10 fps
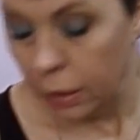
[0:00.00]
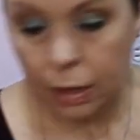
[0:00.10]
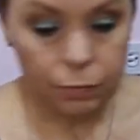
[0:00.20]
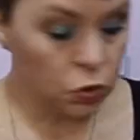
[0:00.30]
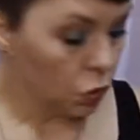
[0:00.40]

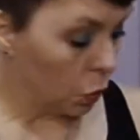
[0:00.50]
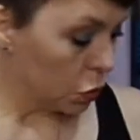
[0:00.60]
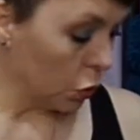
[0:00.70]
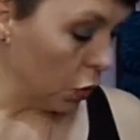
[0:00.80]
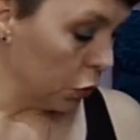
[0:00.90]
So those
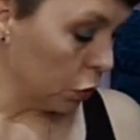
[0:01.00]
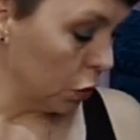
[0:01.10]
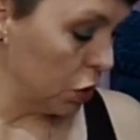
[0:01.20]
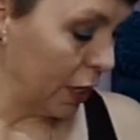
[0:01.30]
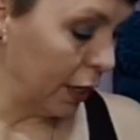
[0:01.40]
are all the
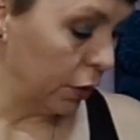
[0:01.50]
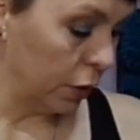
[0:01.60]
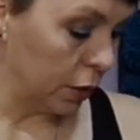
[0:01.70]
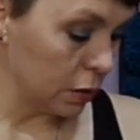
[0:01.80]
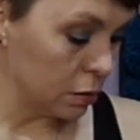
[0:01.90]
crochet
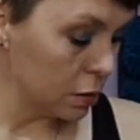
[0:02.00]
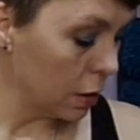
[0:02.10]
hooks.